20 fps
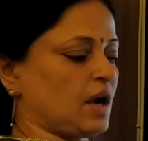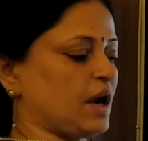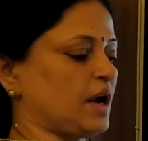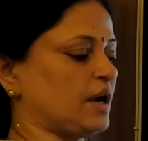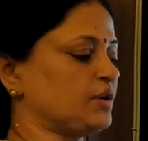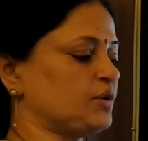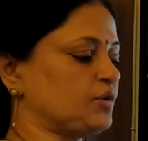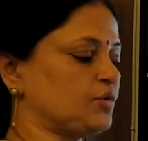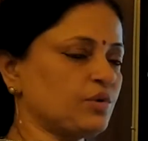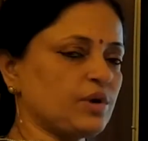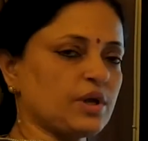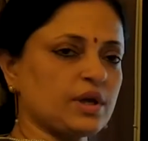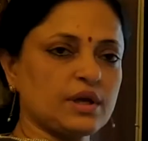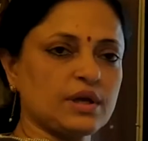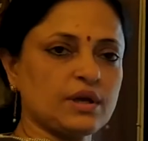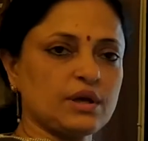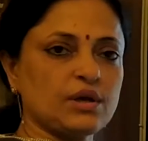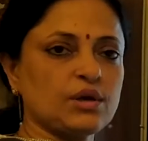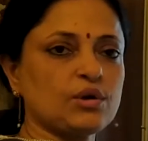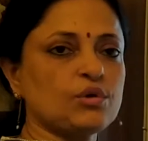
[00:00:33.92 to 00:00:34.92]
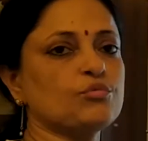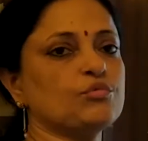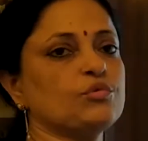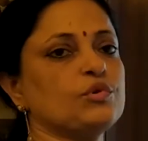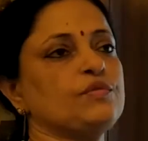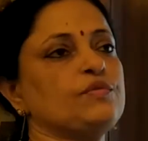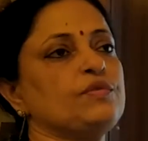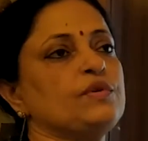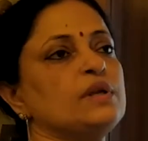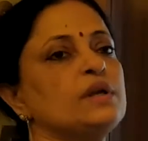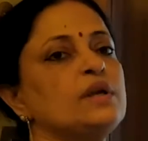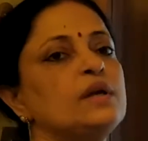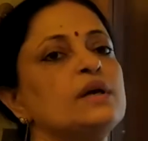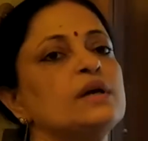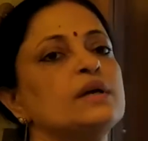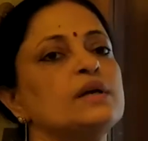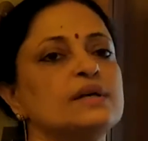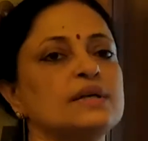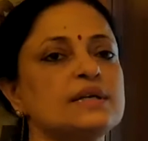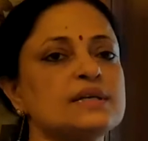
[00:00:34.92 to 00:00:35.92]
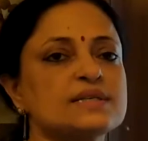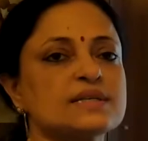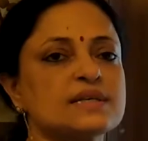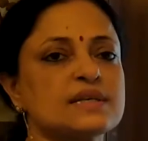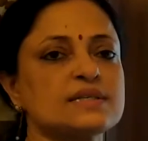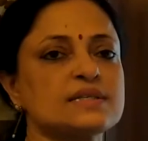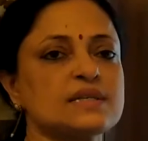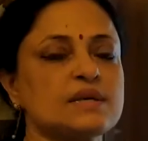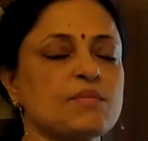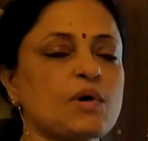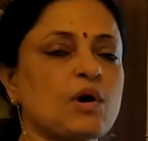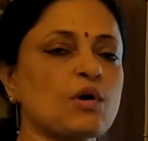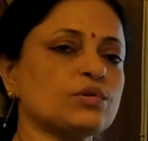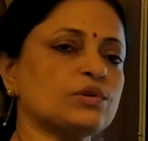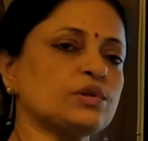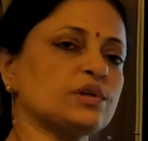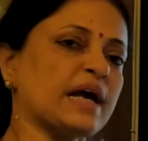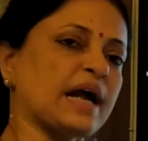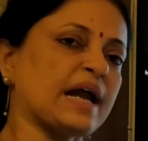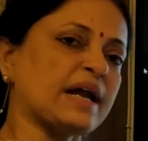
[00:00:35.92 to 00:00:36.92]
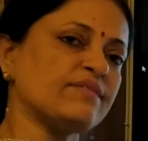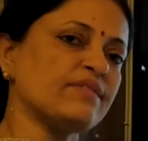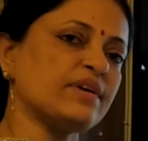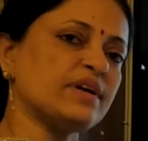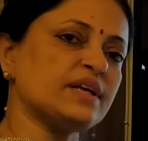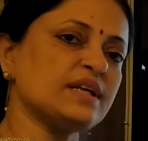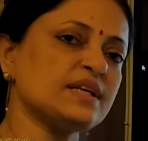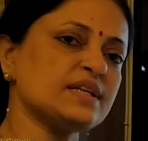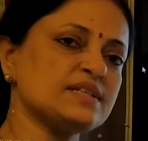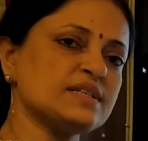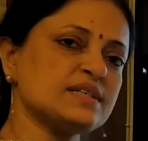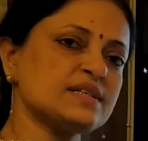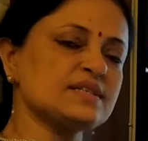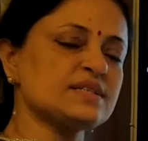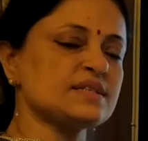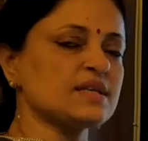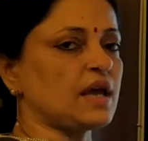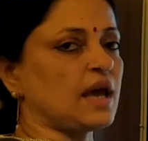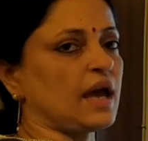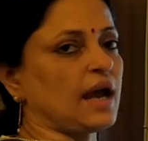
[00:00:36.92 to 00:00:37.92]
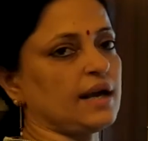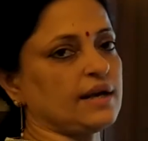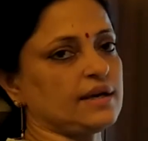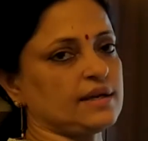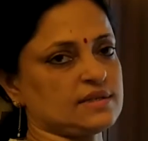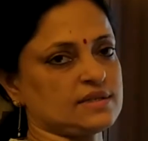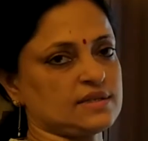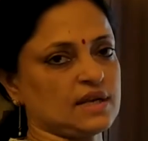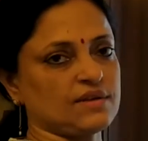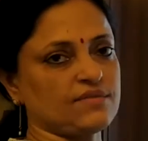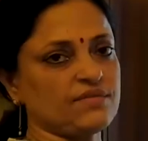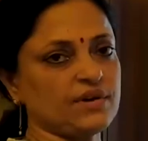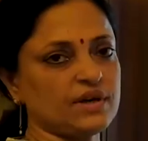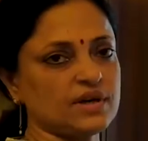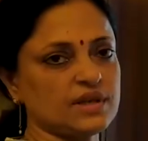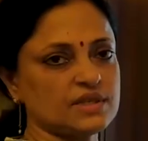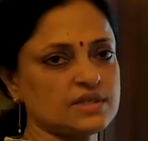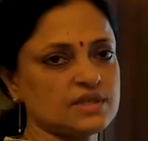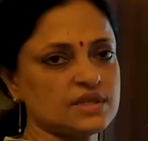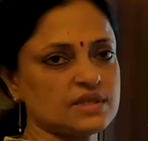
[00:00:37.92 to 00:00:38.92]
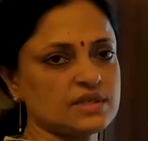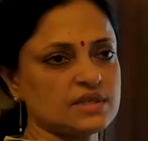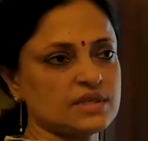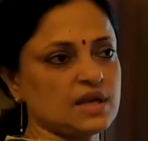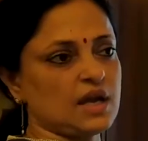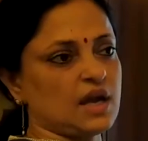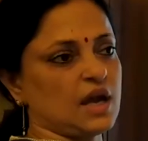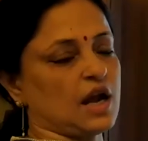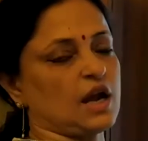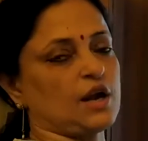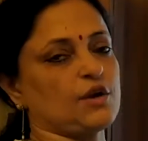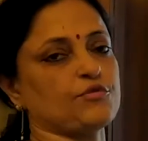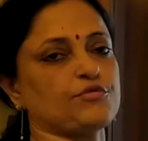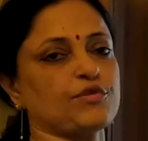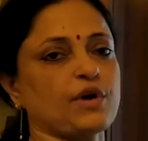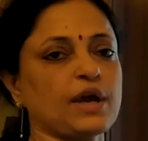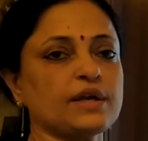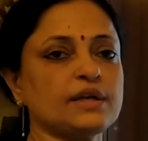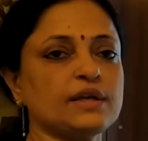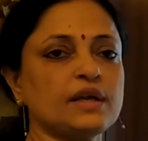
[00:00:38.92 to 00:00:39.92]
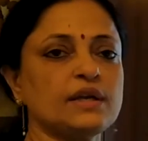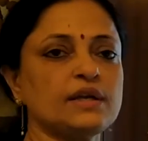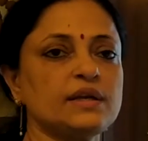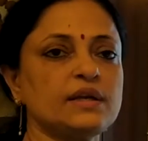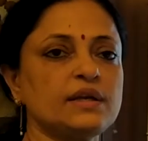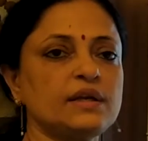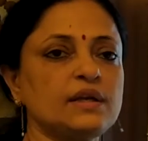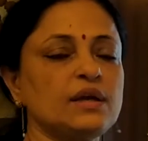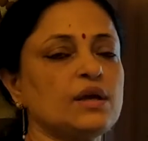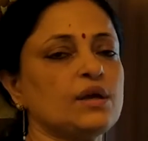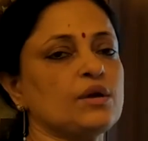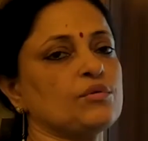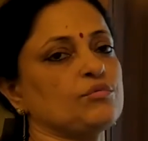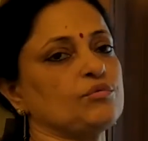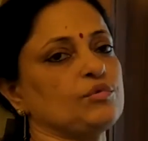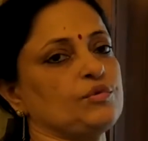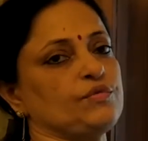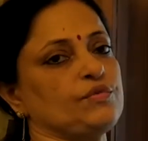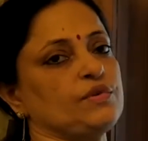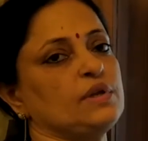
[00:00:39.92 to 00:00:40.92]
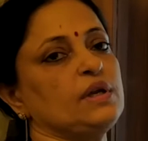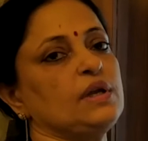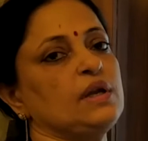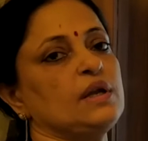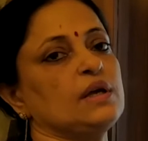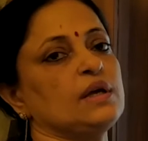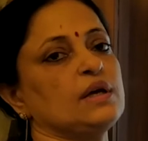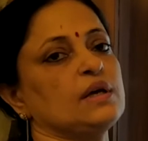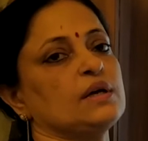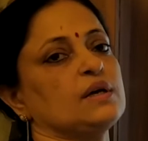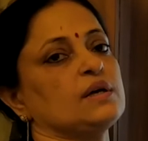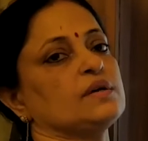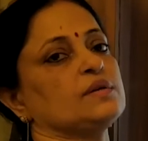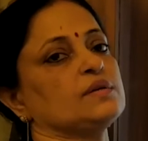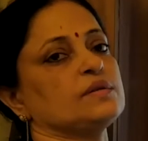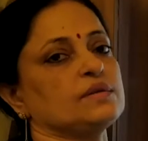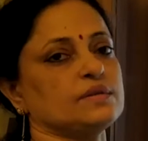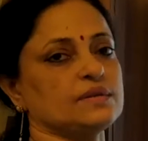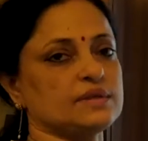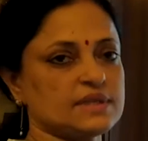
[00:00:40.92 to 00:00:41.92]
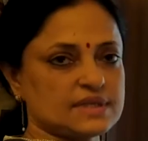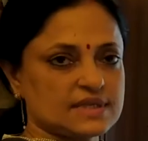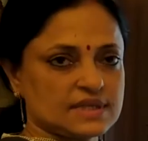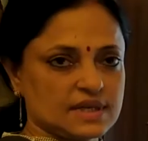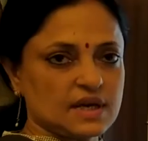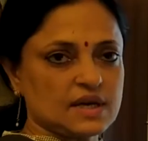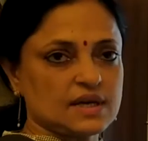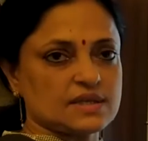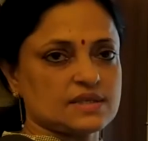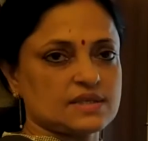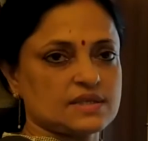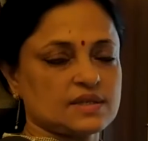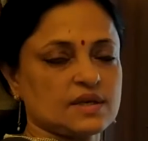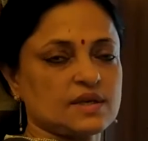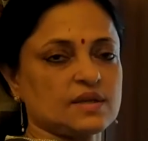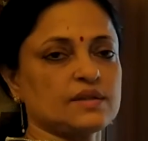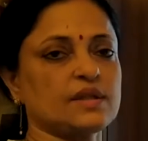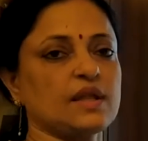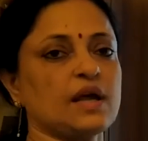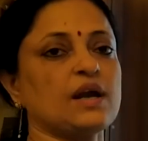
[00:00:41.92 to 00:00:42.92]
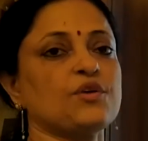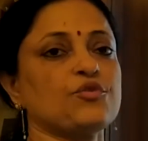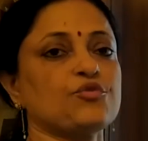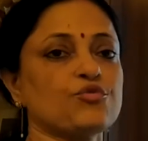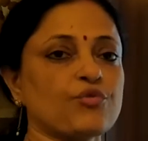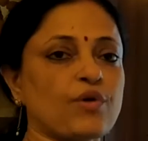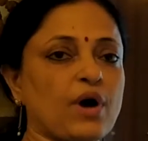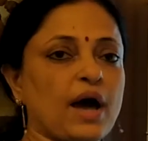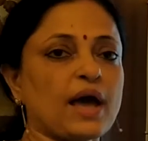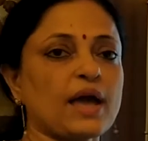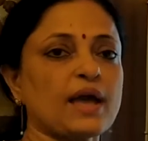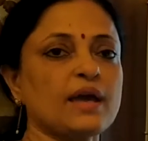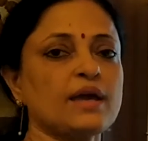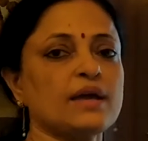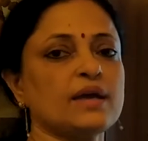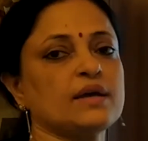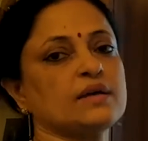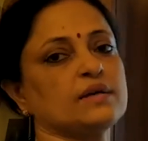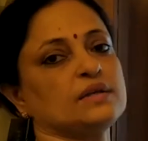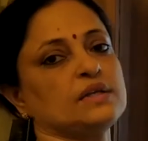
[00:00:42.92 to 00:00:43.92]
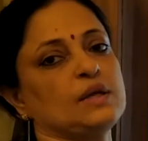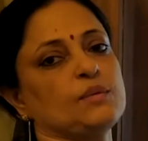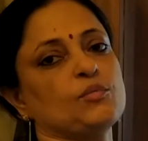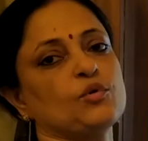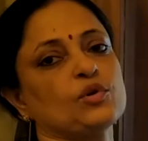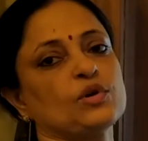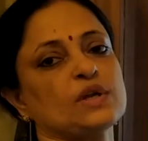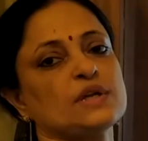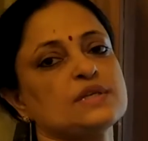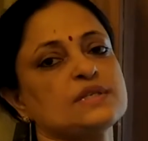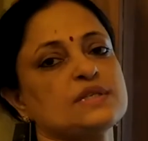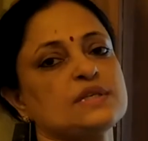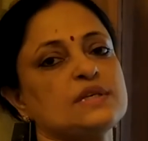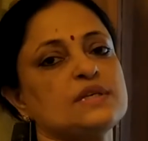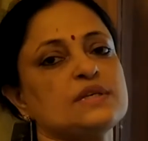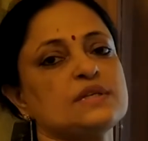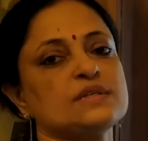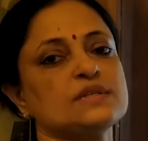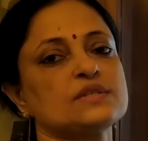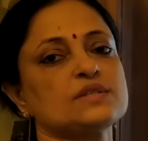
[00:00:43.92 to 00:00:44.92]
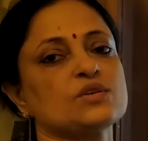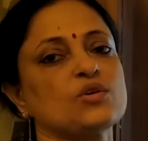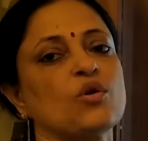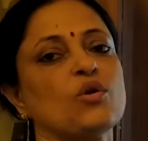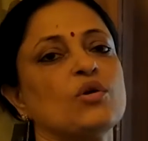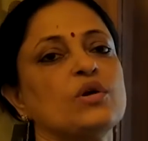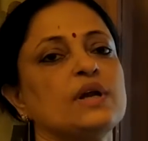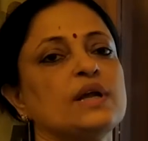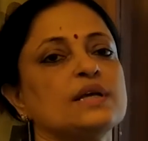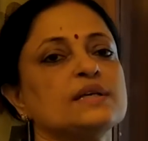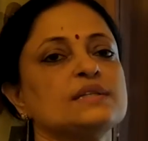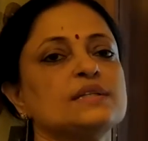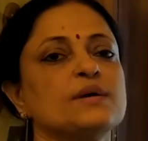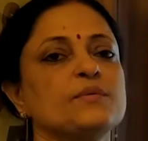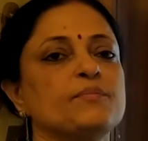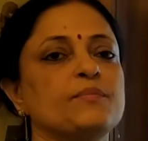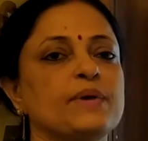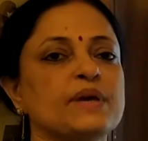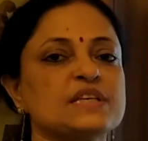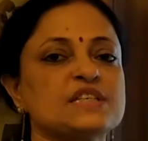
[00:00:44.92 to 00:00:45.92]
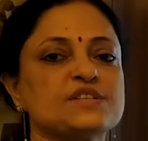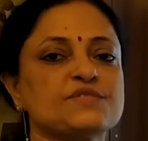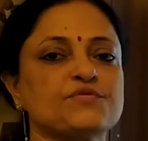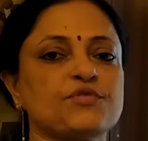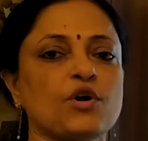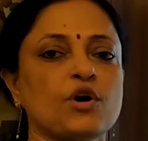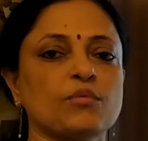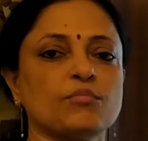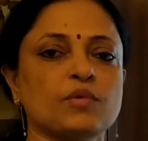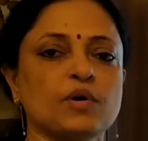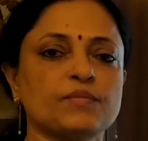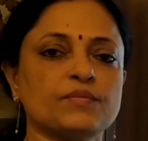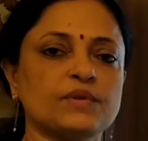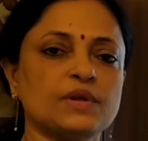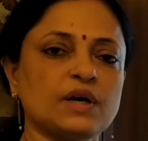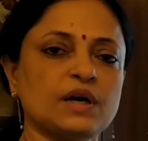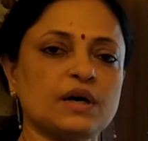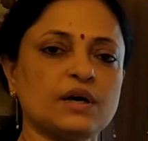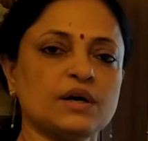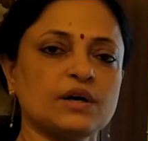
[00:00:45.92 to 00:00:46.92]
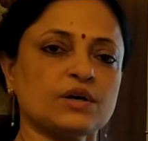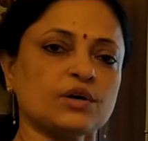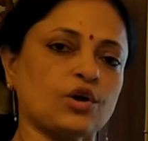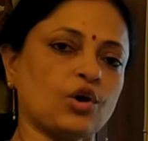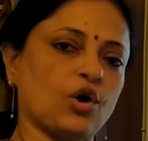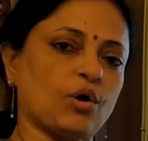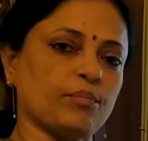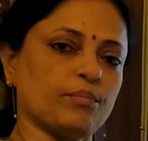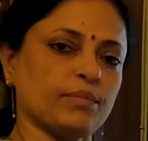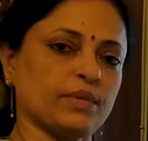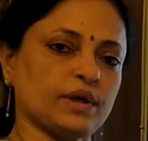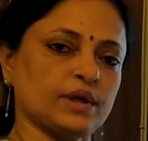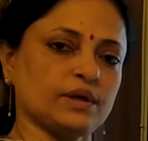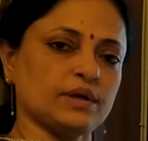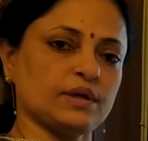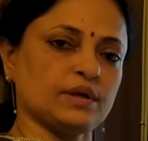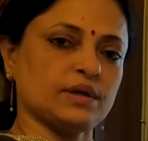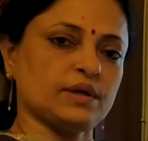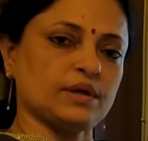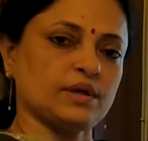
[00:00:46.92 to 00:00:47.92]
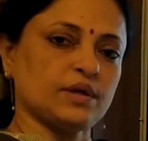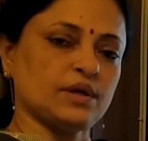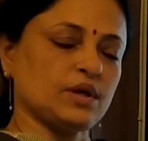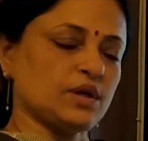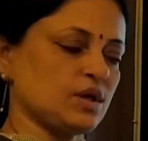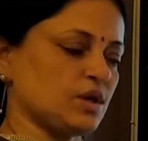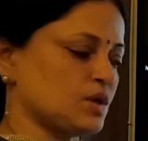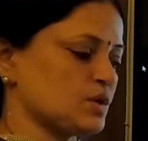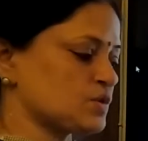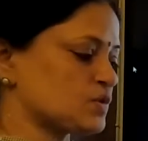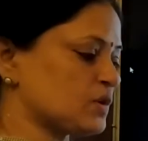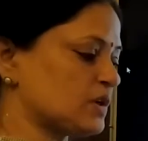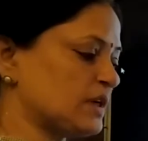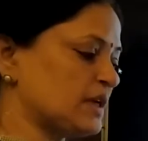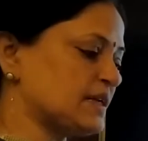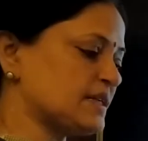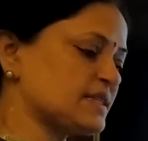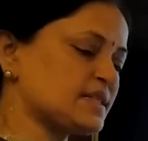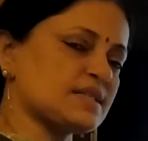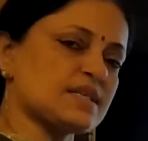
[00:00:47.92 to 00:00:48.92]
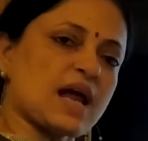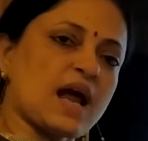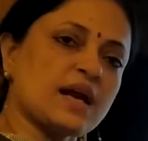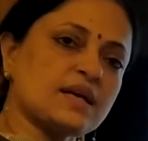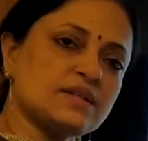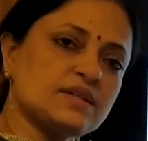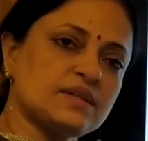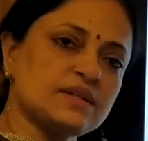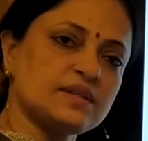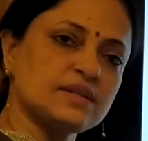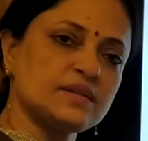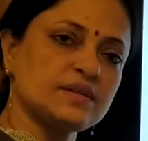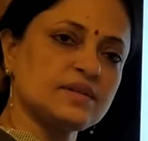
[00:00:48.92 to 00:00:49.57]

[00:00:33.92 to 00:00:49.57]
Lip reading: and today we will discuss about the advantages and disadvantages, and finally we will discuss that why democracy is called as the best form of the government. So let's start.